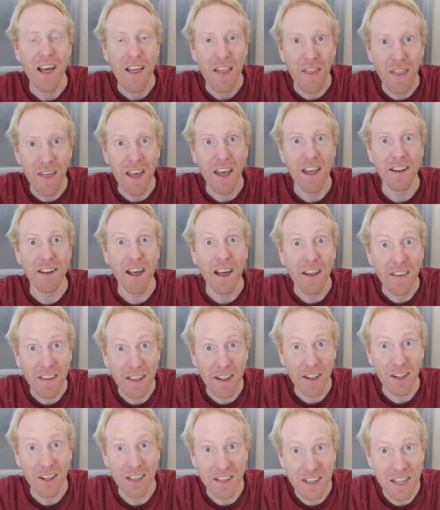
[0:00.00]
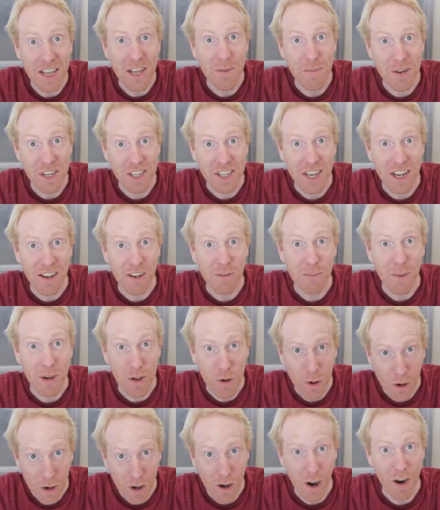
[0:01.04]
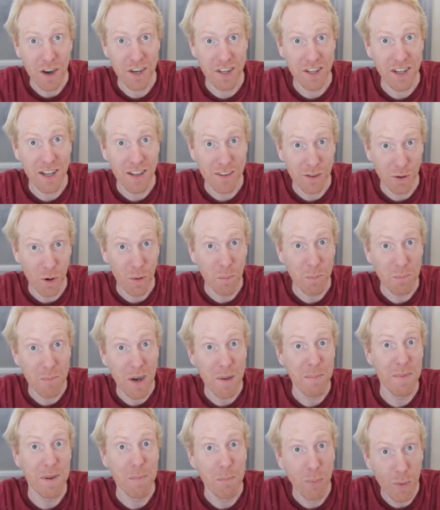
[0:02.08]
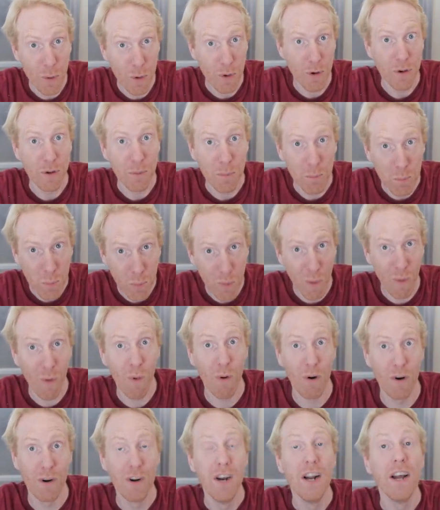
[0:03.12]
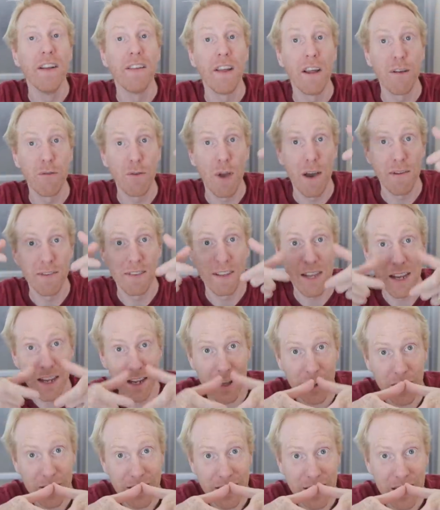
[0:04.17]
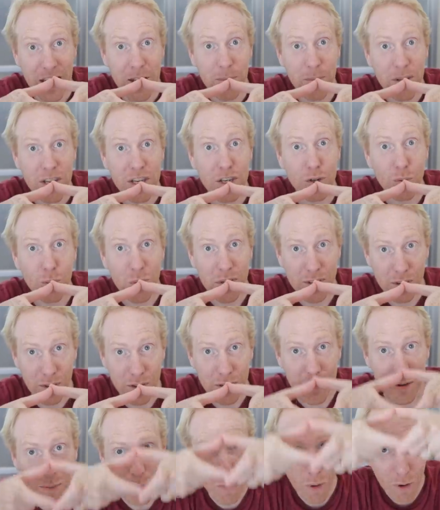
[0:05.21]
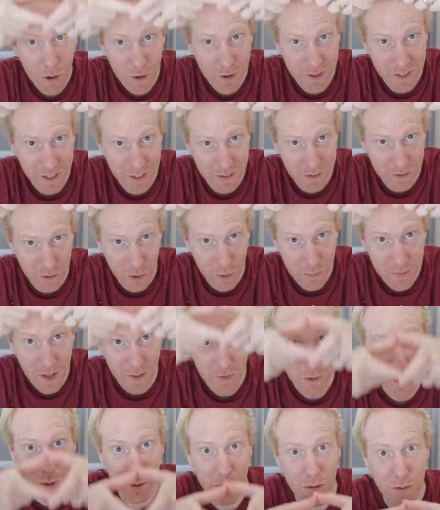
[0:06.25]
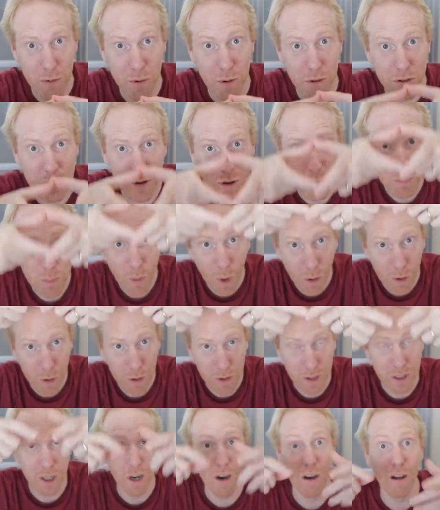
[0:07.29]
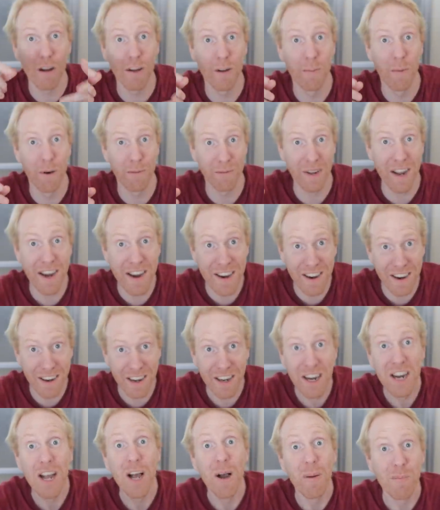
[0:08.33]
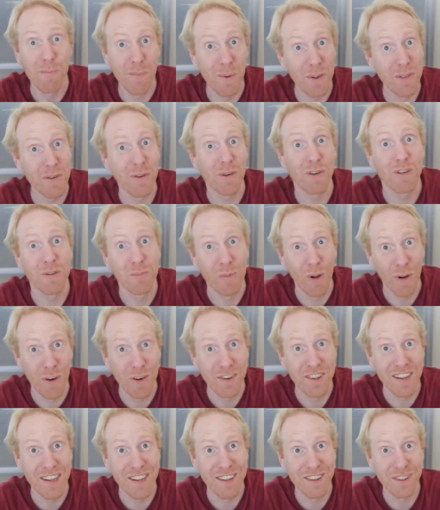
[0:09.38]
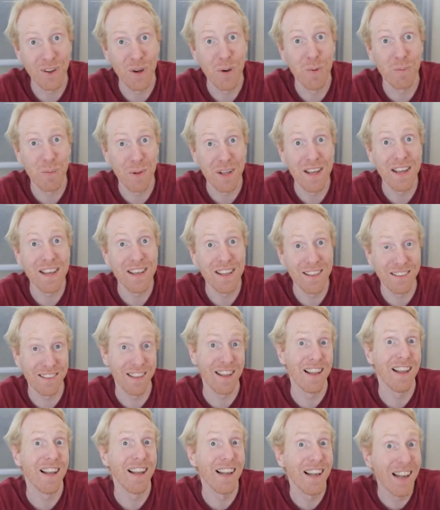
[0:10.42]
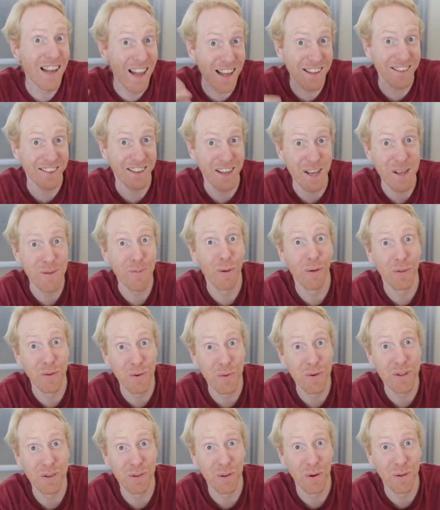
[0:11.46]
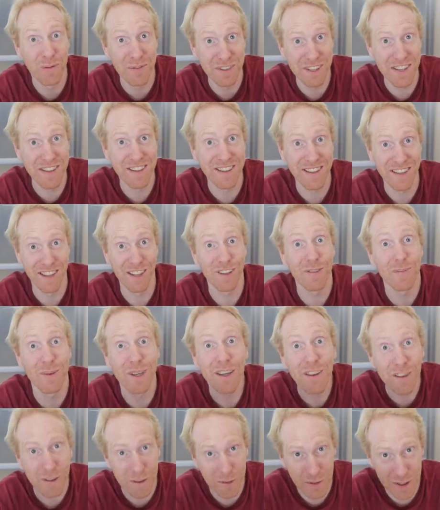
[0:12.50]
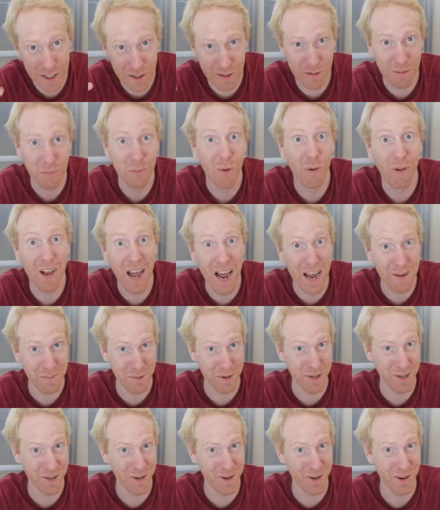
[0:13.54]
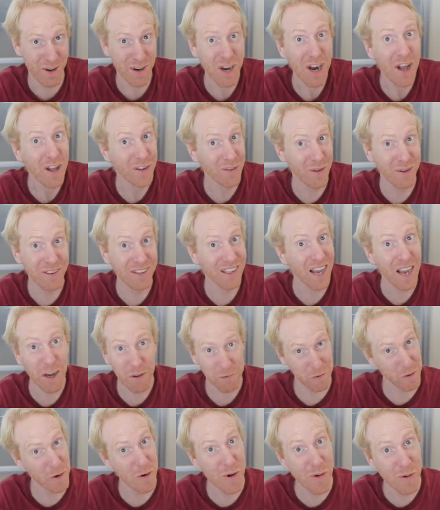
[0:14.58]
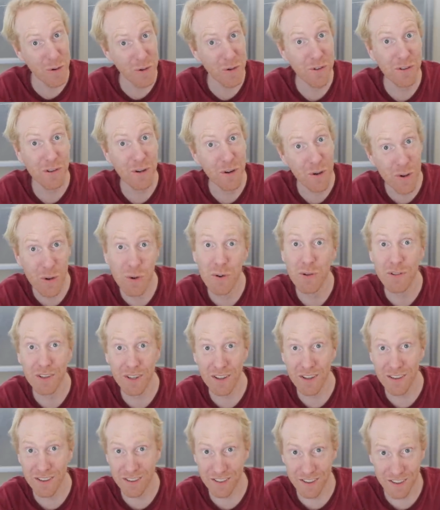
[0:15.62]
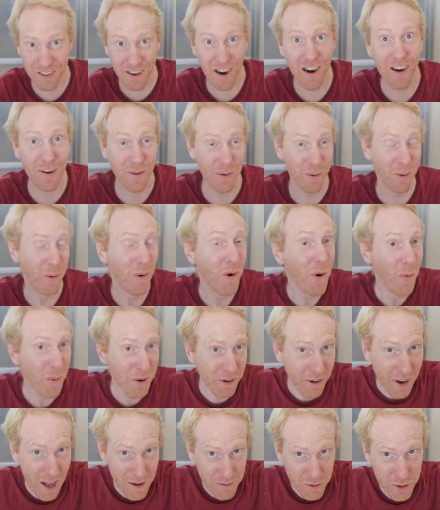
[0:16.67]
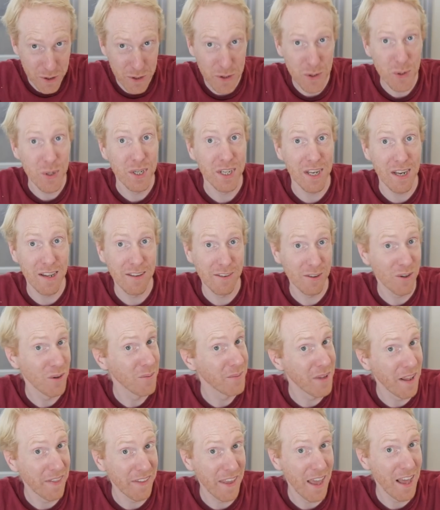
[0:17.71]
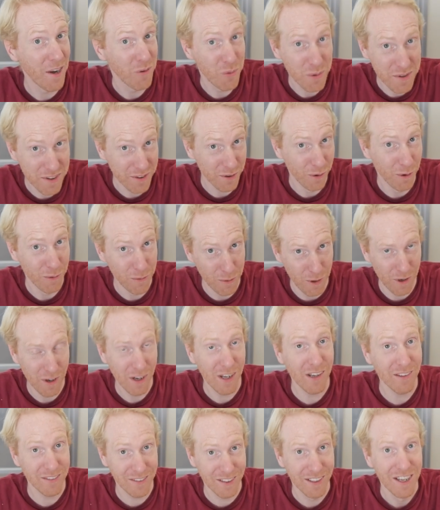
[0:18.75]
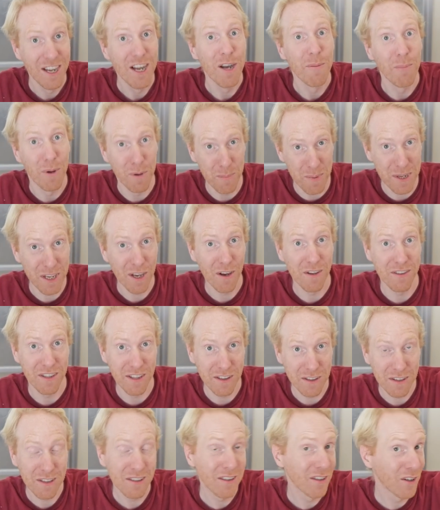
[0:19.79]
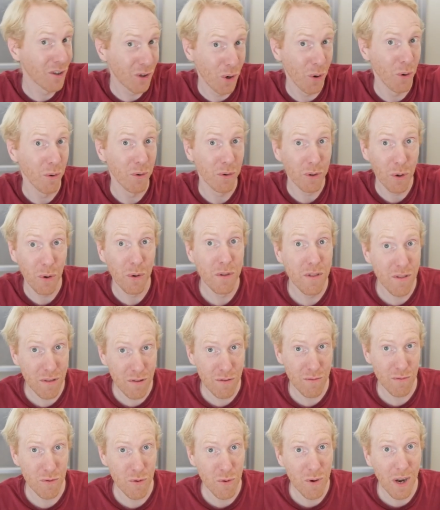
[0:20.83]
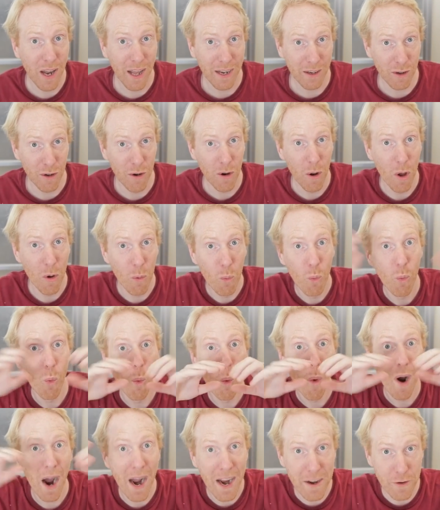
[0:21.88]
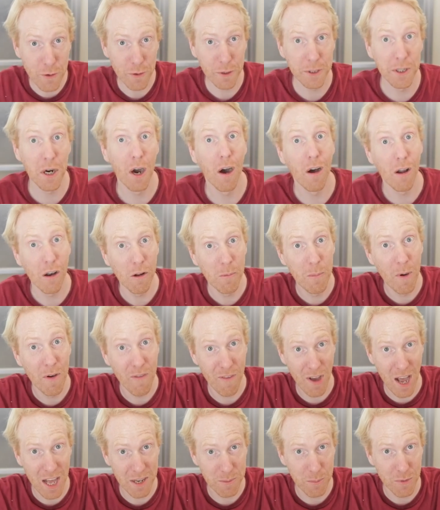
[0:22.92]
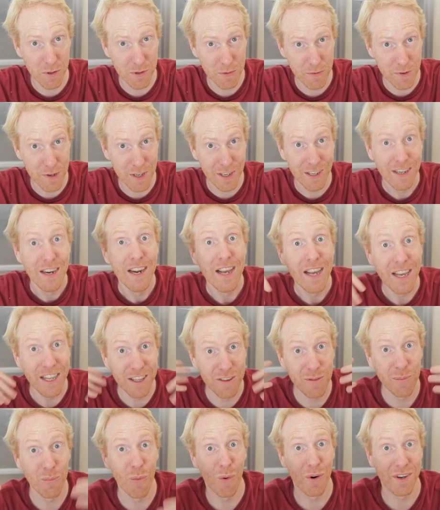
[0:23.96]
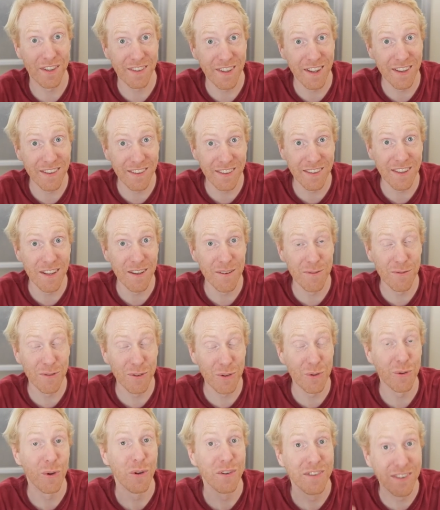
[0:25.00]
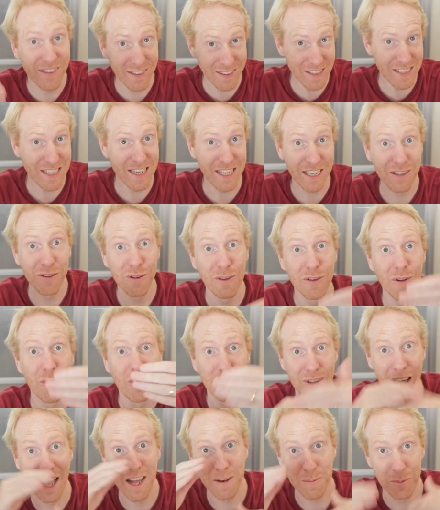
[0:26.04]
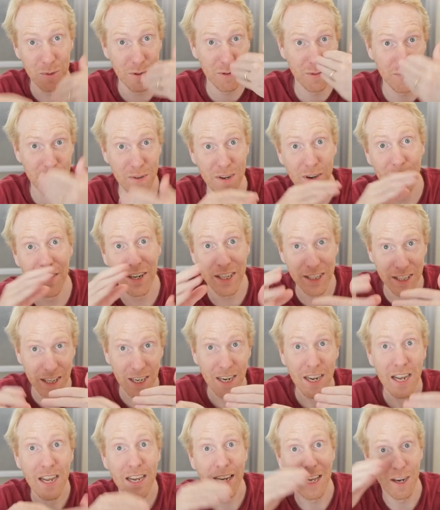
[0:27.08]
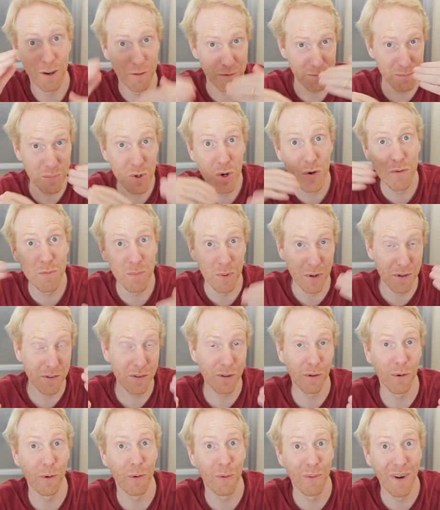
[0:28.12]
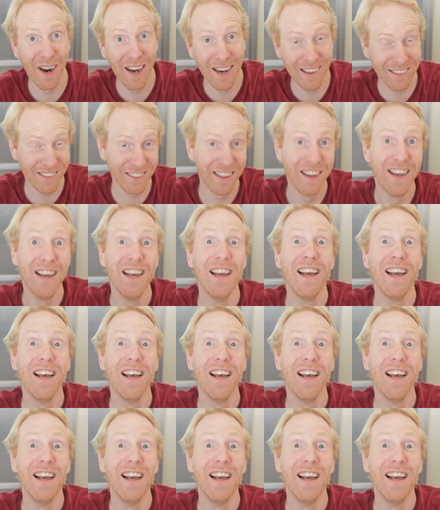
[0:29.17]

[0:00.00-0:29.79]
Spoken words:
then the image taken by your large telescope might be blurred more than if you have taken the image with a smaller telescope that goes through a smaller column of air, but your smaller telescope is less able to resolve details because of its small aperture. So it's kind of a lose-lose scenario. We could have a huge telescope that can resolve a lot, but because it goes through like a wider column of atmosphere, it's more sensitive to the seeing, to those atmospheric kind of movements all around.